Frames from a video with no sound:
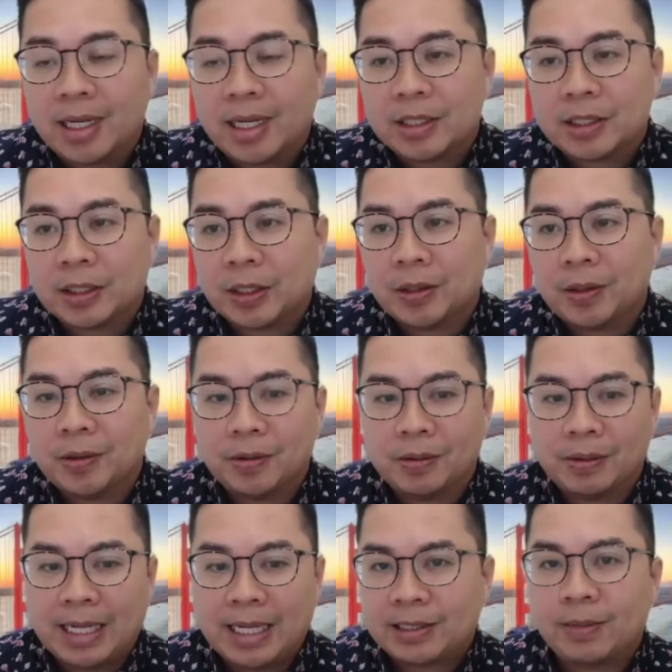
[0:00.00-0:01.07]
And so
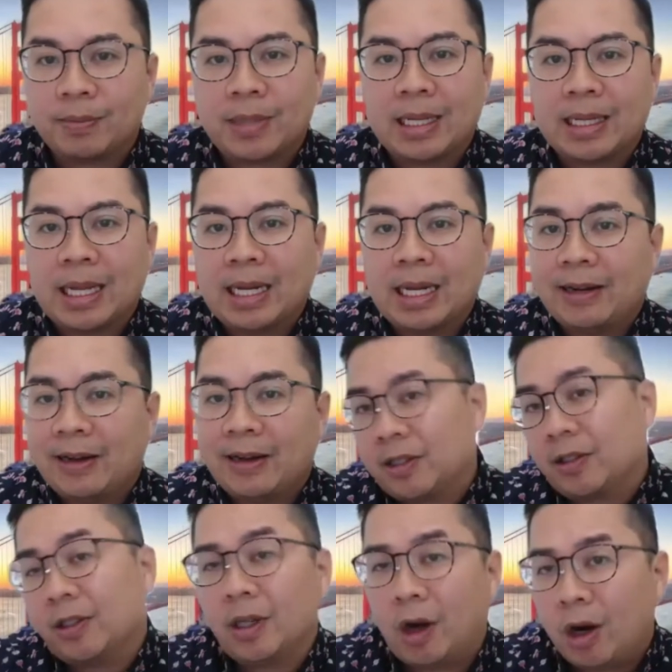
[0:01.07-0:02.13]
that's something that I had to
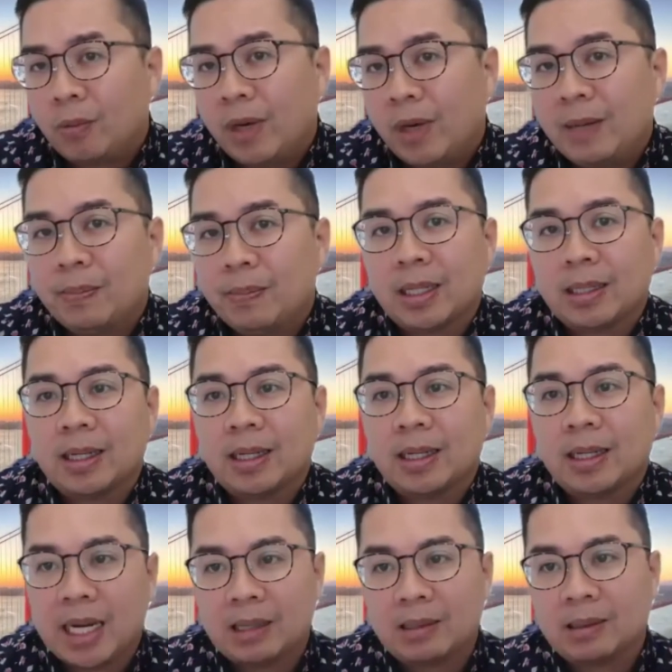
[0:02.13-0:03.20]
learn the hard way. But
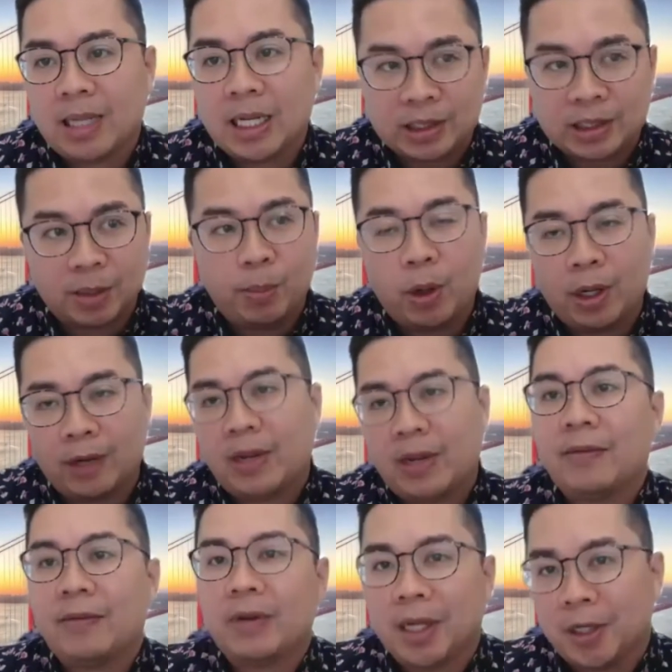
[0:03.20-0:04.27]
again, that's the point of
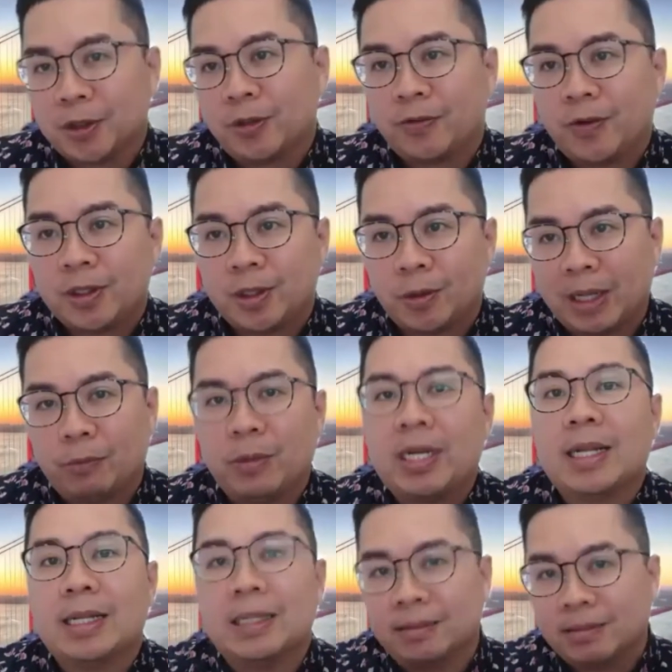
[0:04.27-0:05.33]
having the Hustleverse, so that we
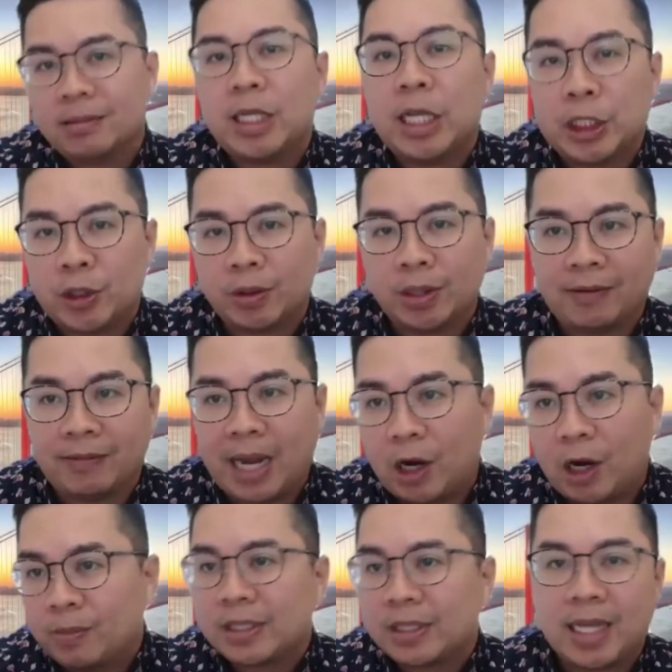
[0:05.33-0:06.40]
can teach you a lot of our
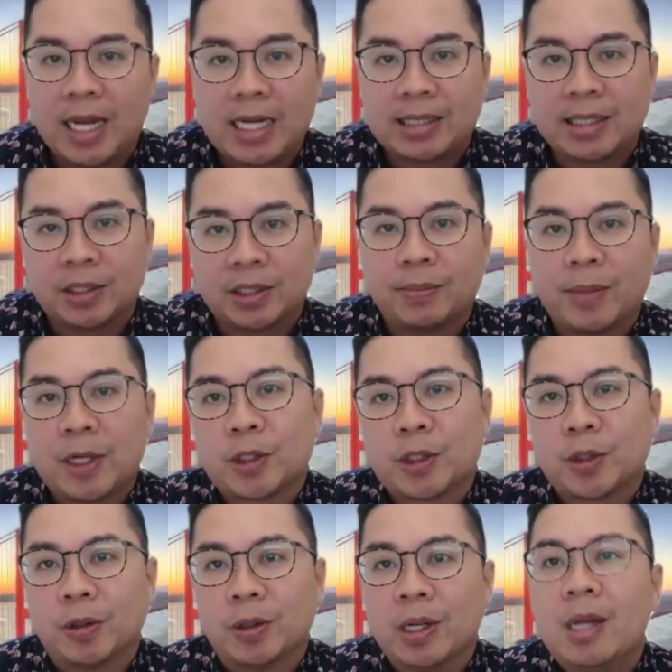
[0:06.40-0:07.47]
mistakes and just to make
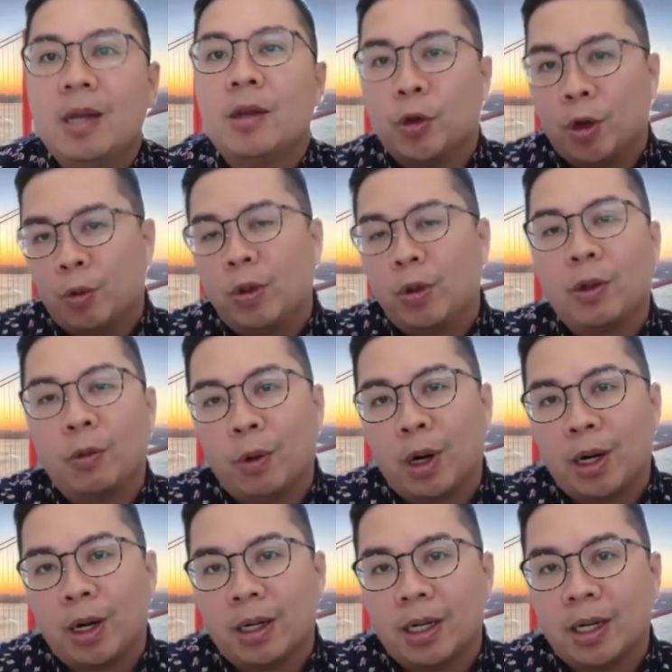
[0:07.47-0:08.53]
sure you're well
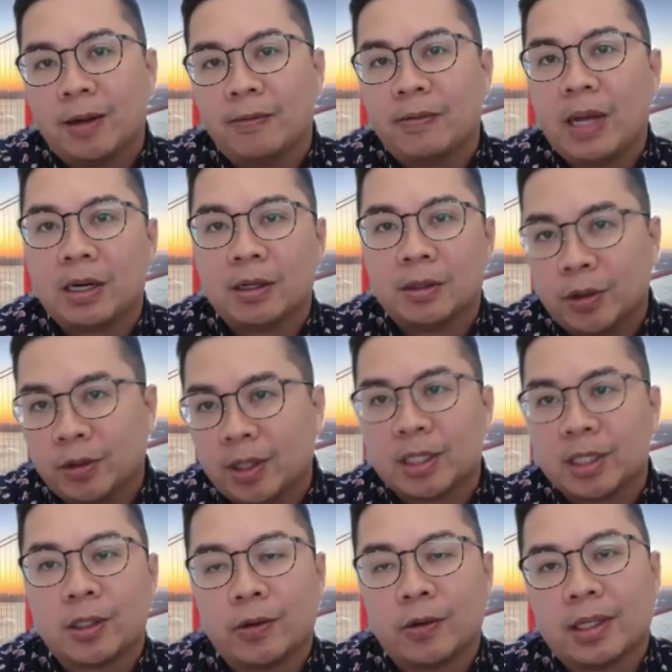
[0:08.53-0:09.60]
aware of how to do things
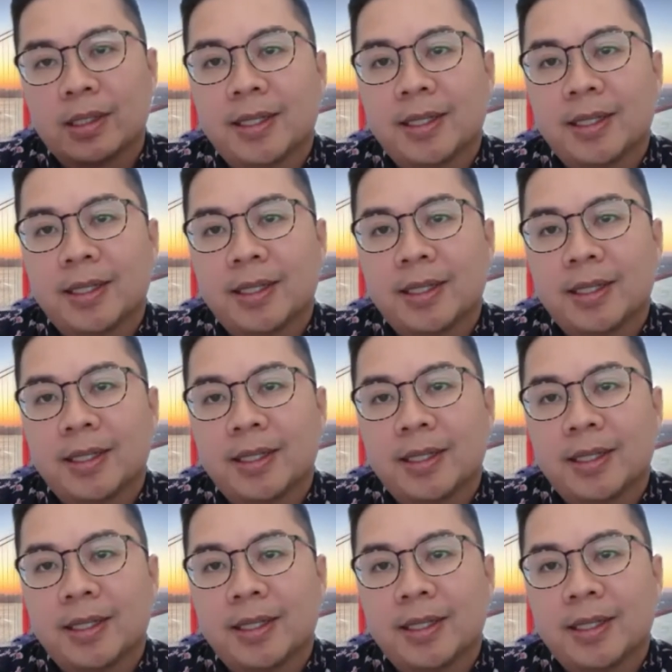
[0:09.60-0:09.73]
correctly.